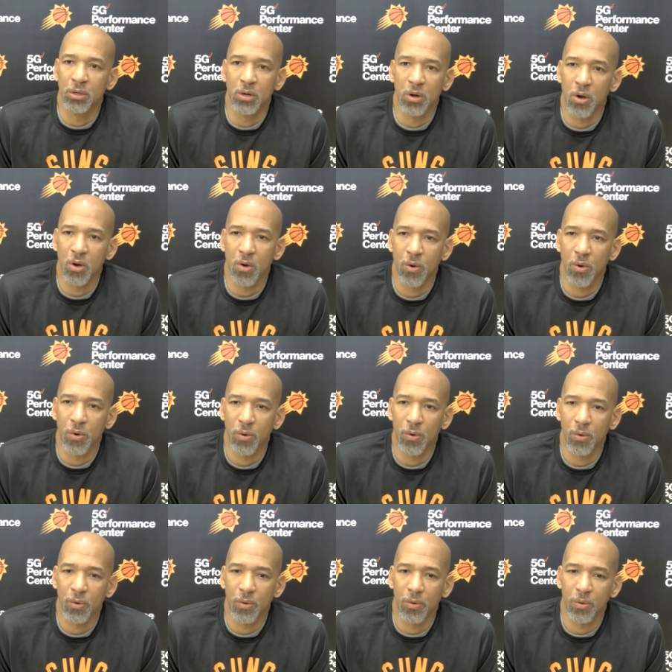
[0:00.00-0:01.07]
Like, how did you kind
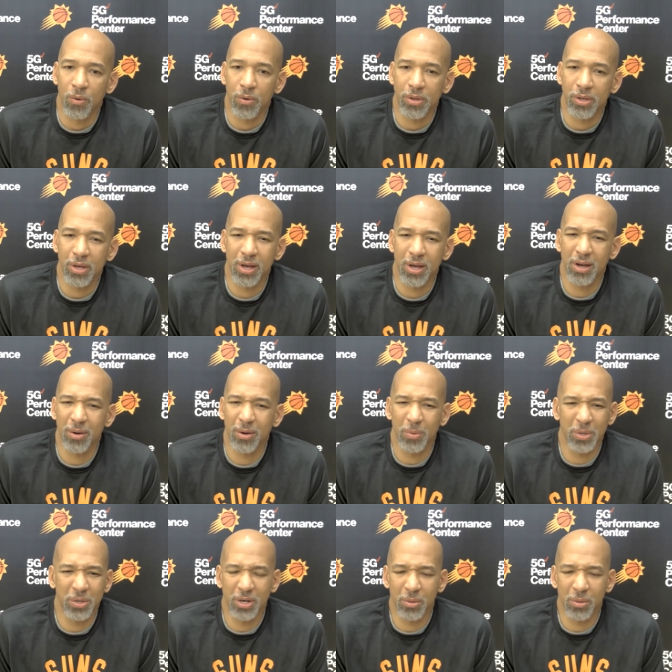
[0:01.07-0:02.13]
of navigate that? Yeah,
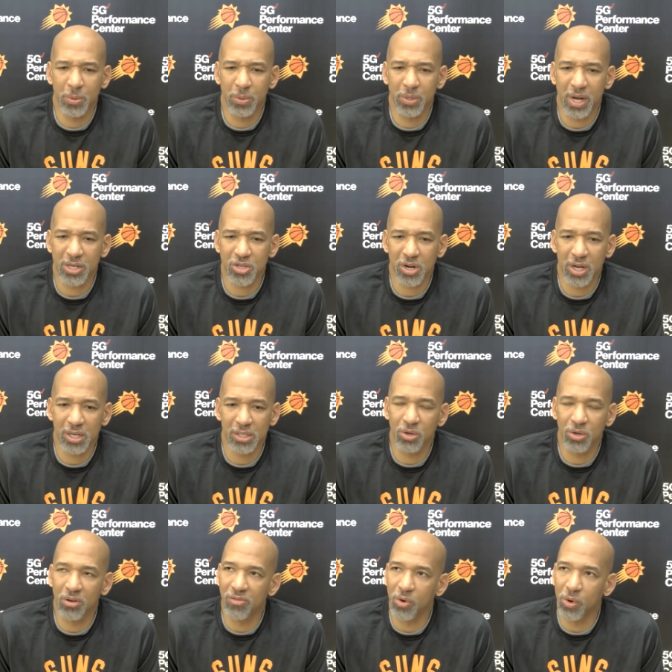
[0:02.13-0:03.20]
we're not, we're not trying
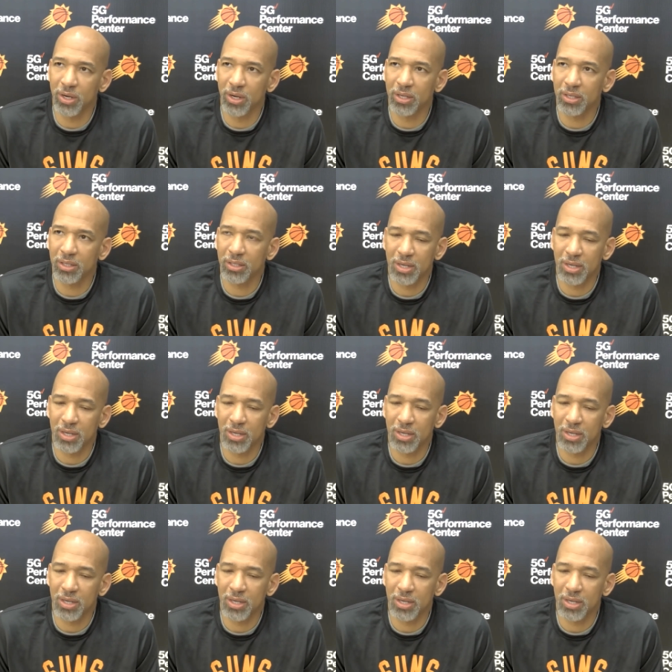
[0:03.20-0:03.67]
to avoid it.